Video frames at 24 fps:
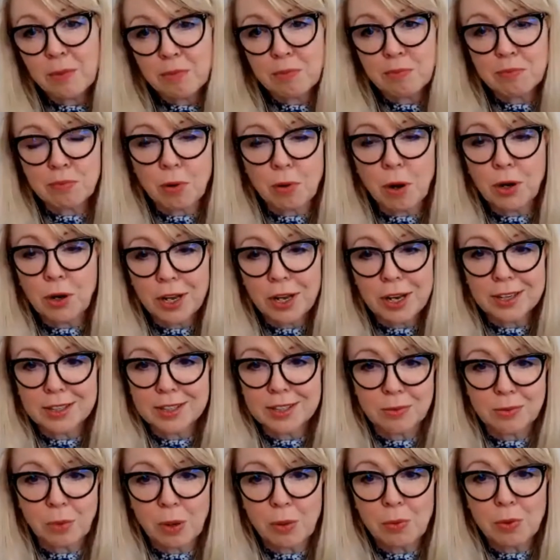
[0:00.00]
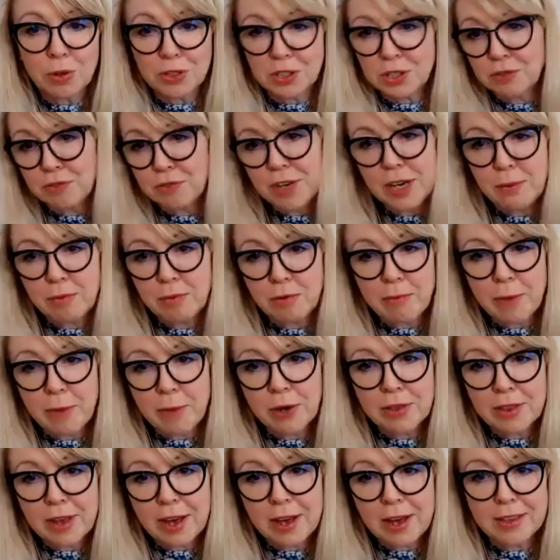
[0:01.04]
product, we want to really
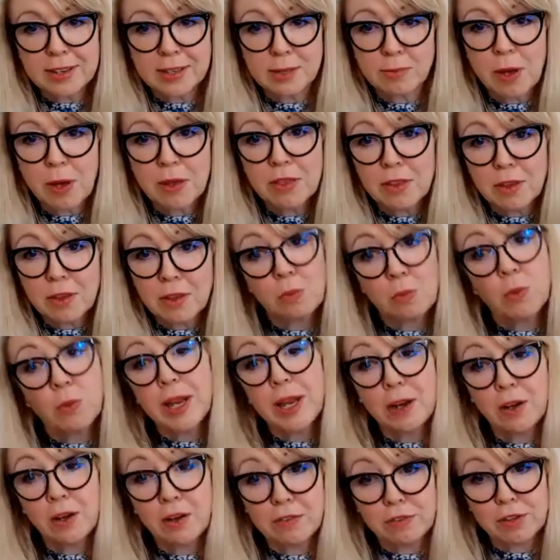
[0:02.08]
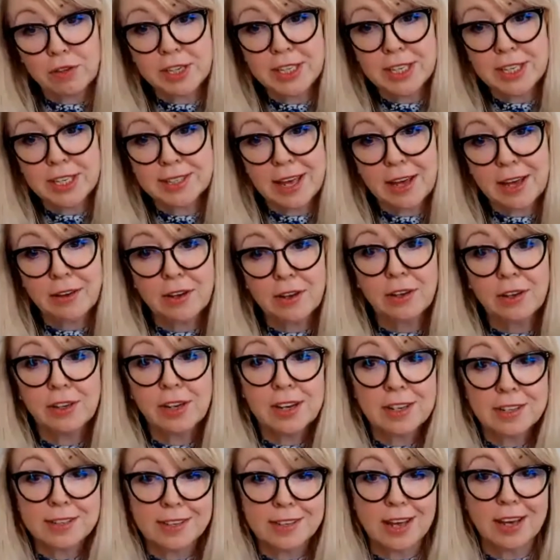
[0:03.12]
promote that this month, and we'll offer a discount on
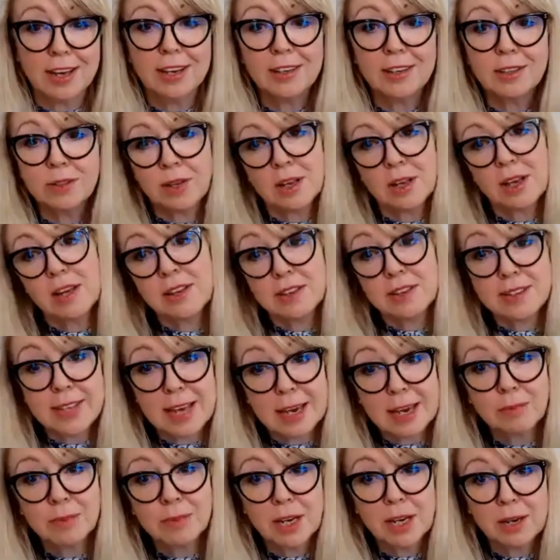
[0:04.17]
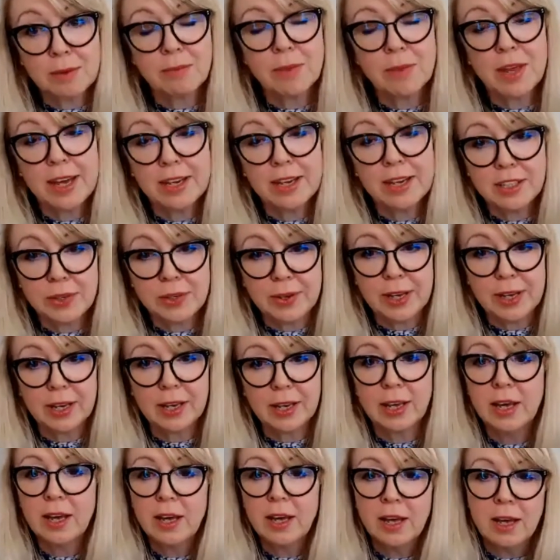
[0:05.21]
our site at the same time they're doing,
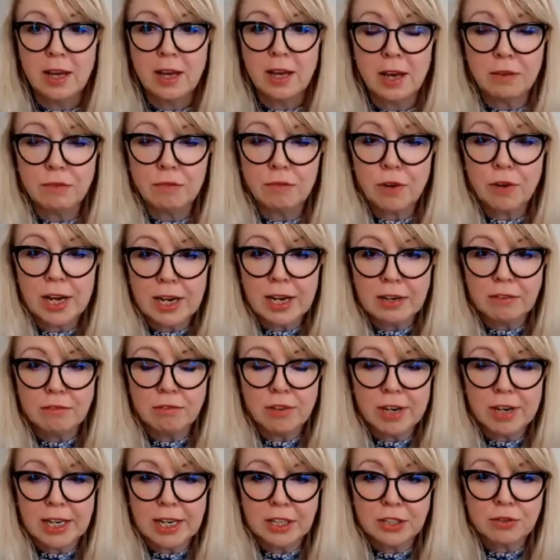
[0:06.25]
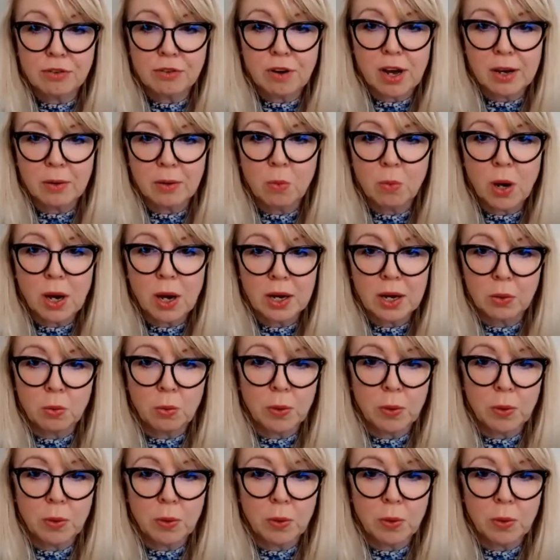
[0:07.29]
and really try and work